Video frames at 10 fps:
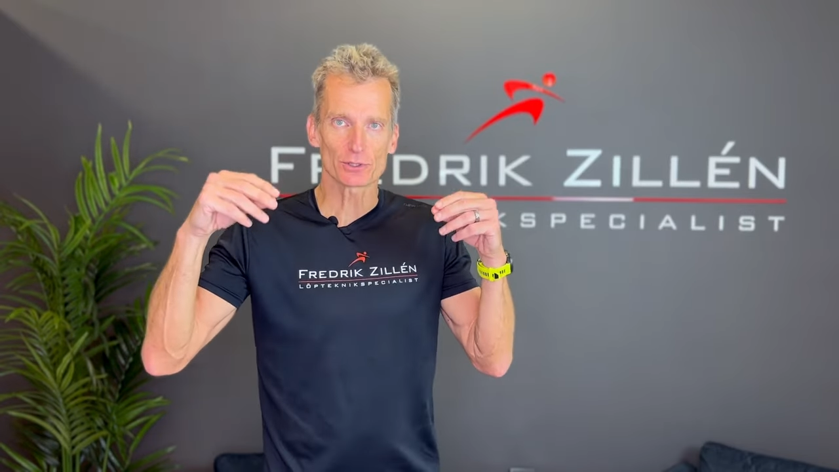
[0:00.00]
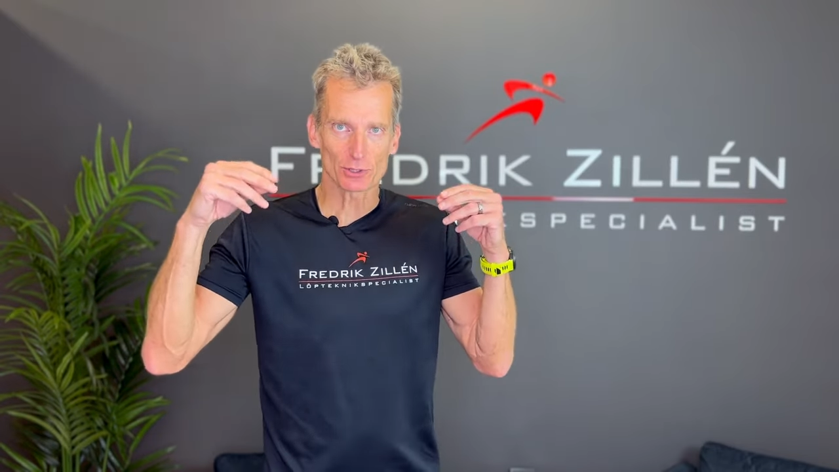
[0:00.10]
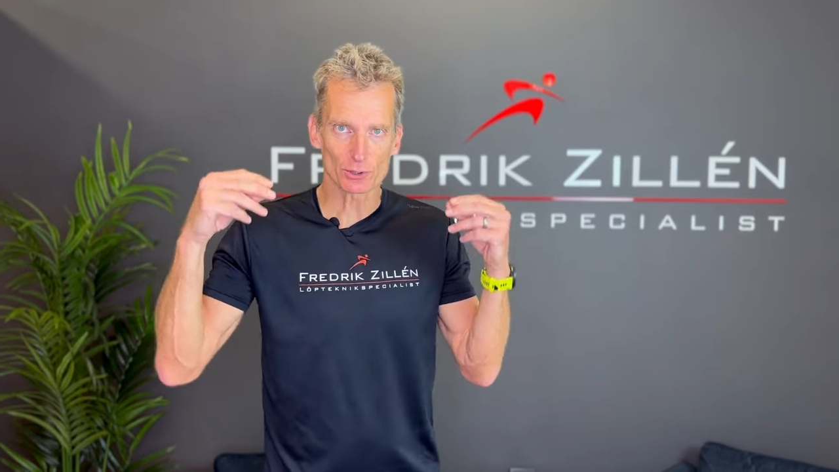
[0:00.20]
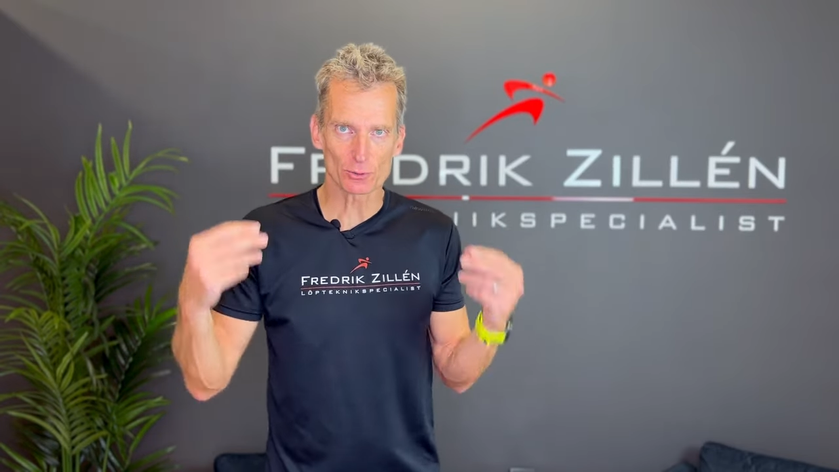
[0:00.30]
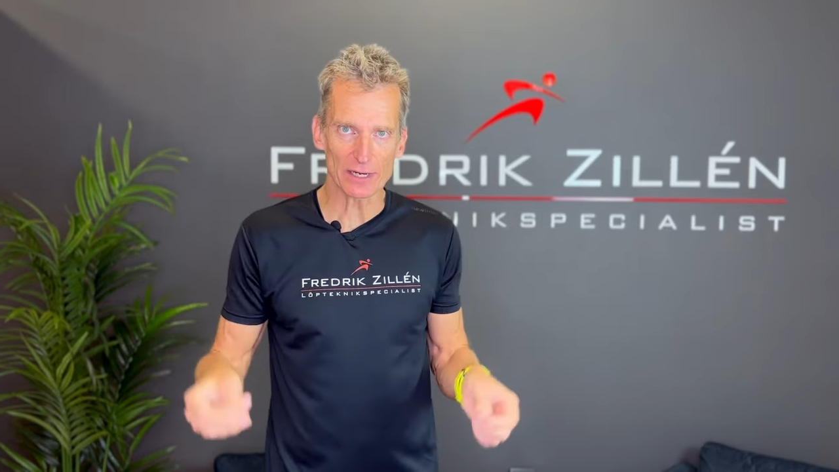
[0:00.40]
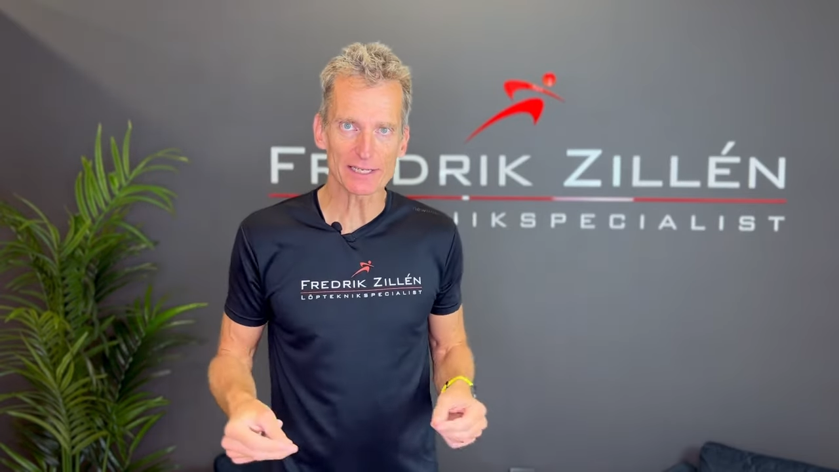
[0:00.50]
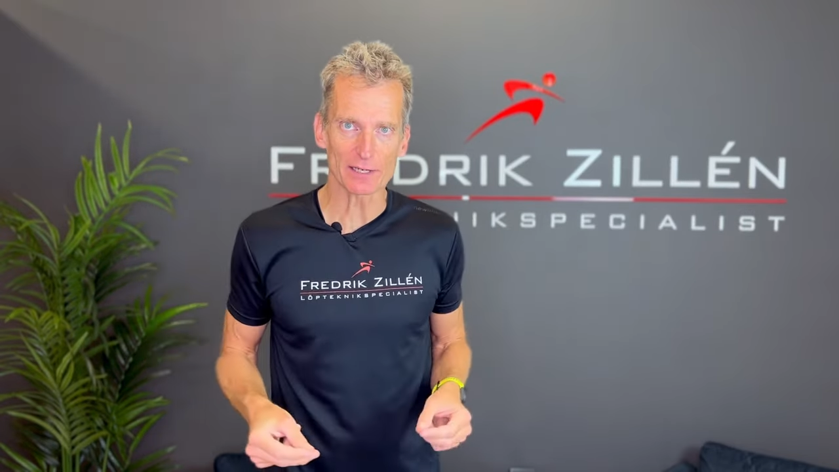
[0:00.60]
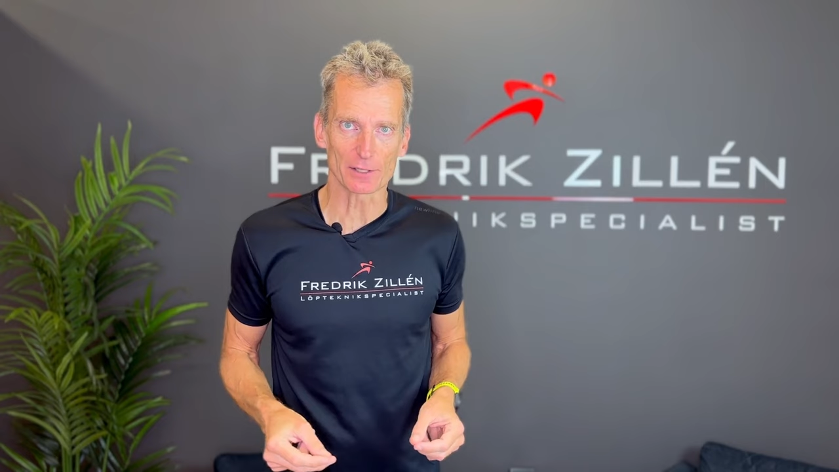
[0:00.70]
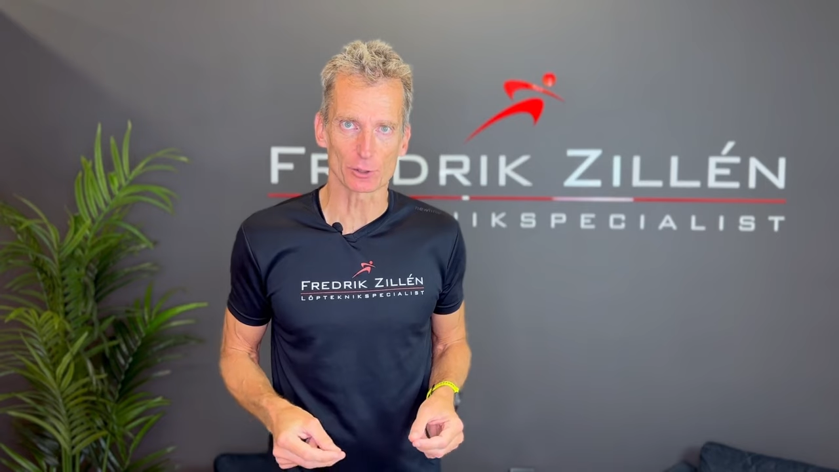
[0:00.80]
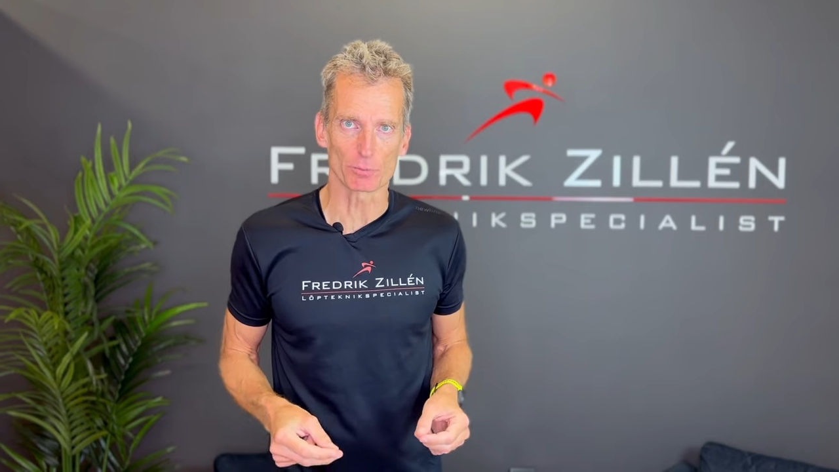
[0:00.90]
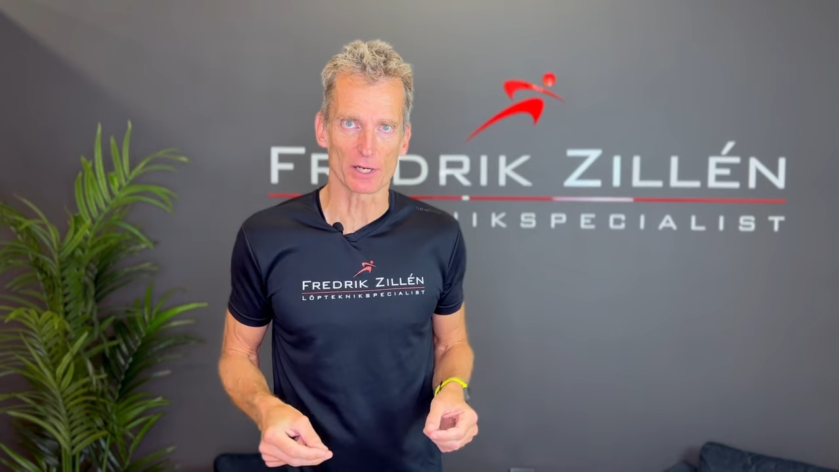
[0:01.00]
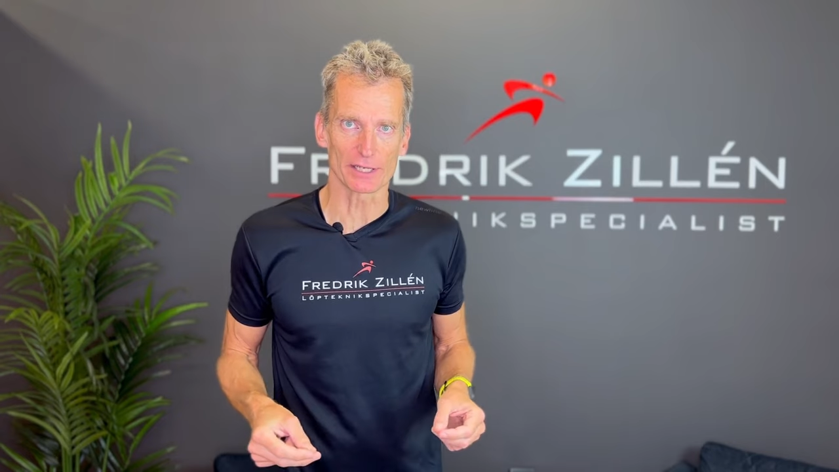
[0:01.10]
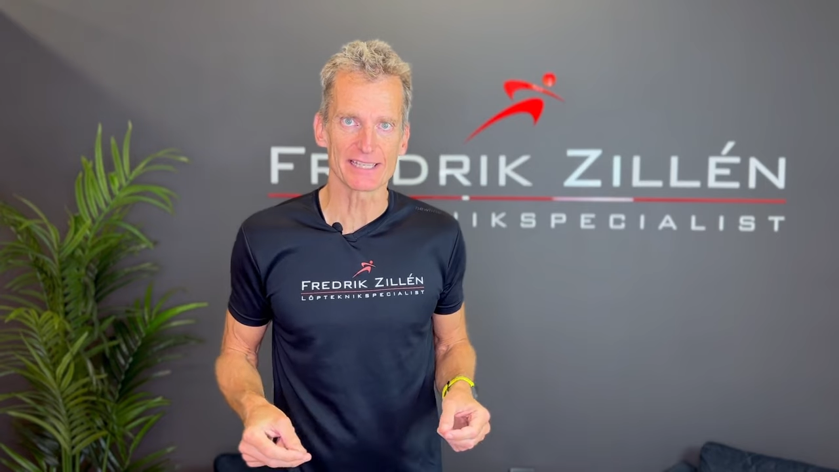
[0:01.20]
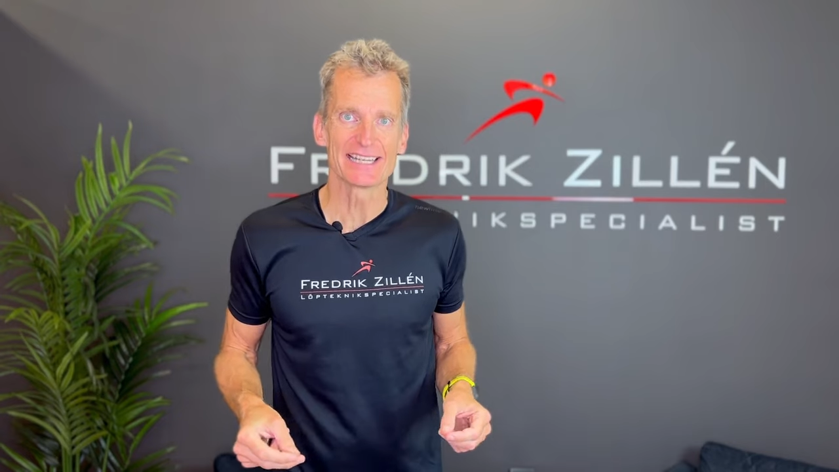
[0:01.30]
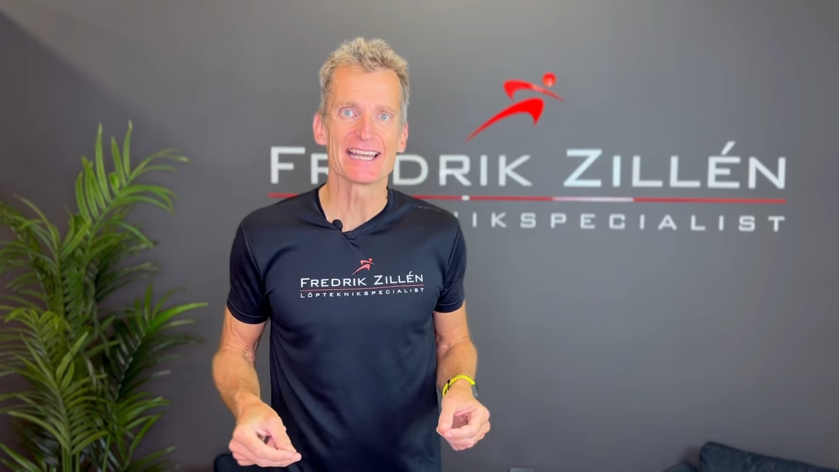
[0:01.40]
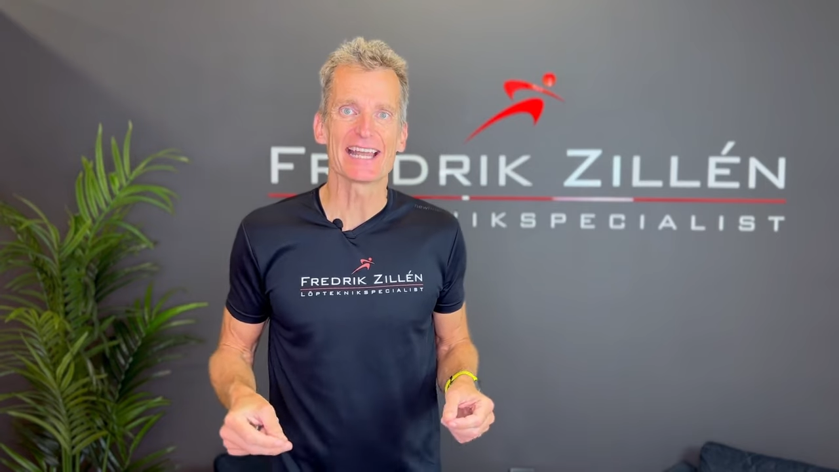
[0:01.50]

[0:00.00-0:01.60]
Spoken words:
straight on your body